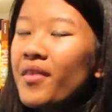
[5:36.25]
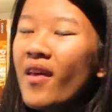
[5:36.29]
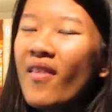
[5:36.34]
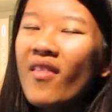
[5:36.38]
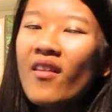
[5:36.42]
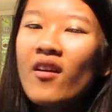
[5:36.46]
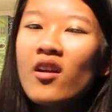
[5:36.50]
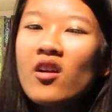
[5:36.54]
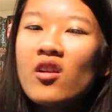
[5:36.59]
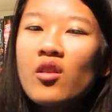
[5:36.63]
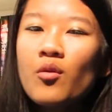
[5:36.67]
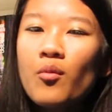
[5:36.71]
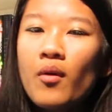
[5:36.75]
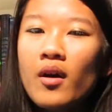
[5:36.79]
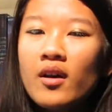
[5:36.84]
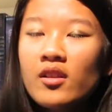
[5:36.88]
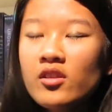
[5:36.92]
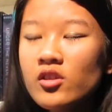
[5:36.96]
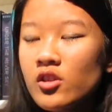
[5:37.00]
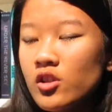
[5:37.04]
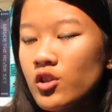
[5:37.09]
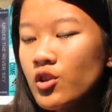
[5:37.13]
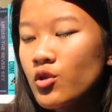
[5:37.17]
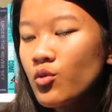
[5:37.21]
but then there are the
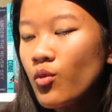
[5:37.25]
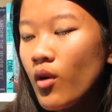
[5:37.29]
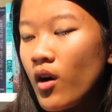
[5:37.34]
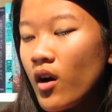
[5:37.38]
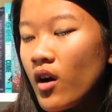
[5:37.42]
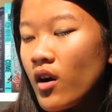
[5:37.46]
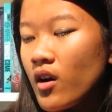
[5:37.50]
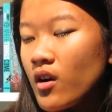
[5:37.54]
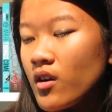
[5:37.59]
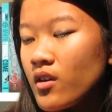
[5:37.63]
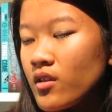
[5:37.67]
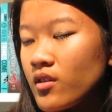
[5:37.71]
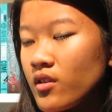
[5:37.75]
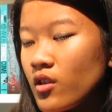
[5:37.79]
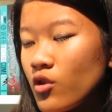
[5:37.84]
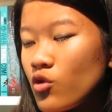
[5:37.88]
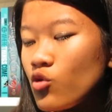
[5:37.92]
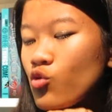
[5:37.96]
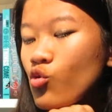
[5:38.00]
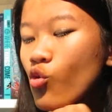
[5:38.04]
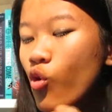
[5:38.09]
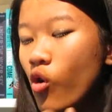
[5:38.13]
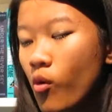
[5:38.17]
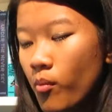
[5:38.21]
ones who are the
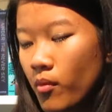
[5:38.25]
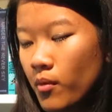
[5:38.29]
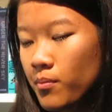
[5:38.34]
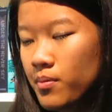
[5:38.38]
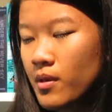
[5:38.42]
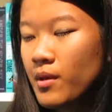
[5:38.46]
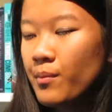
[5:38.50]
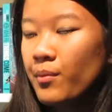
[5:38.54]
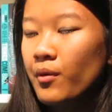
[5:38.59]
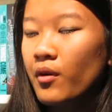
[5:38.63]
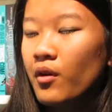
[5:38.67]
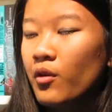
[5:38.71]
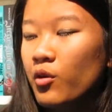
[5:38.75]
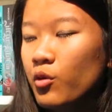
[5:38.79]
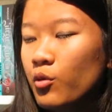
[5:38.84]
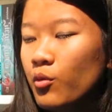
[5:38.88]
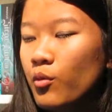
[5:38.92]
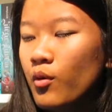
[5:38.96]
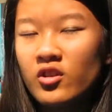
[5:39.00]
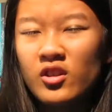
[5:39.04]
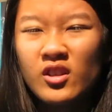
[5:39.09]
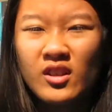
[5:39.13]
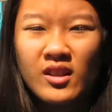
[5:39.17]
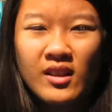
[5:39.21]
normal people
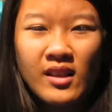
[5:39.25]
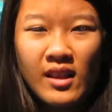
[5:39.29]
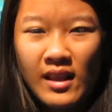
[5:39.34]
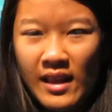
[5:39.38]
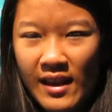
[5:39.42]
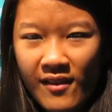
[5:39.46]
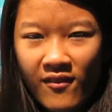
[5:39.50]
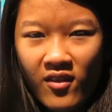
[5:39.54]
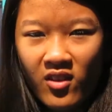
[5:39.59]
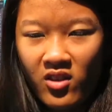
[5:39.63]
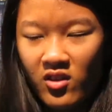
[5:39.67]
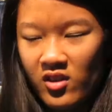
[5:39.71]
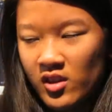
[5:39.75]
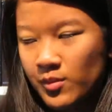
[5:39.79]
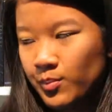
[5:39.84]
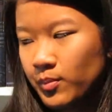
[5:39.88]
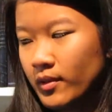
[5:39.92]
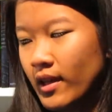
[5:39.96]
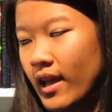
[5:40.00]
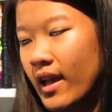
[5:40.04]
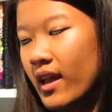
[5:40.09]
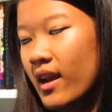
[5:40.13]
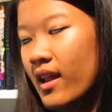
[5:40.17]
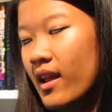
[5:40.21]
who just live on this
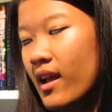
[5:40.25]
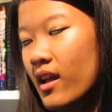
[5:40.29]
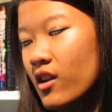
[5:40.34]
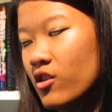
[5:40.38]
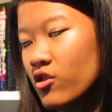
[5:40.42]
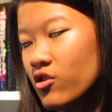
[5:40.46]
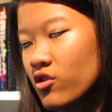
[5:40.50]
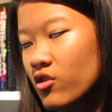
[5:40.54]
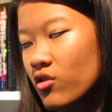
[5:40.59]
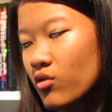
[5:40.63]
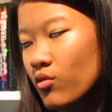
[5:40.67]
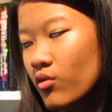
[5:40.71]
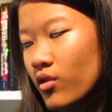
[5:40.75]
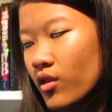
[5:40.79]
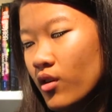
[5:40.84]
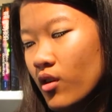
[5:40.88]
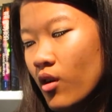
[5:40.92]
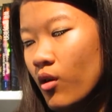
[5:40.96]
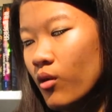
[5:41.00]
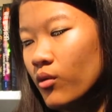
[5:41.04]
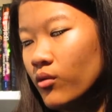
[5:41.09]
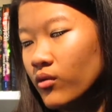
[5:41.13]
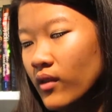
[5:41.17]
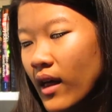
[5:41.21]
planet and do
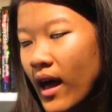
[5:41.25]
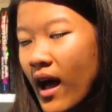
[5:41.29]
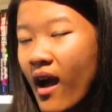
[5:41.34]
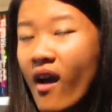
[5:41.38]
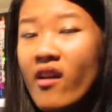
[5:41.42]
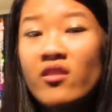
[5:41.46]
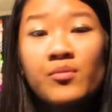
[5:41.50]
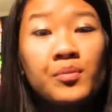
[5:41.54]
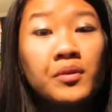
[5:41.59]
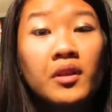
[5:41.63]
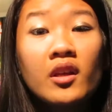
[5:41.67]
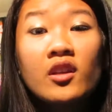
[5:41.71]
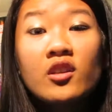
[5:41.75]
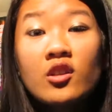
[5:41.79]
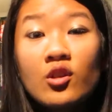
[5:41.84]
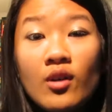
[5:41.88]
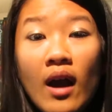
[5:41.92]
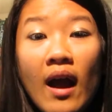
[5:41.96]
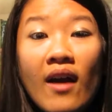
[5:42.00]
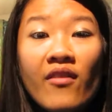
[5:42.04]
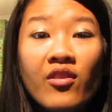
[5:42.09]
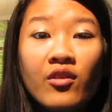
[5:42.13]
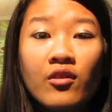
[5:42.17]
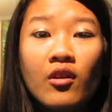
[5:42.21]
their own lives, but they do
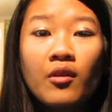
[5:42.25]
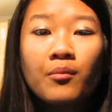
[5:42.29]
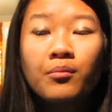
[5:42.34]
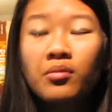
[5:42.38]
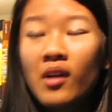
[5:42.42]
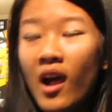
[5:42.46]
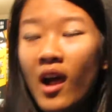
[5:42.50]
have their own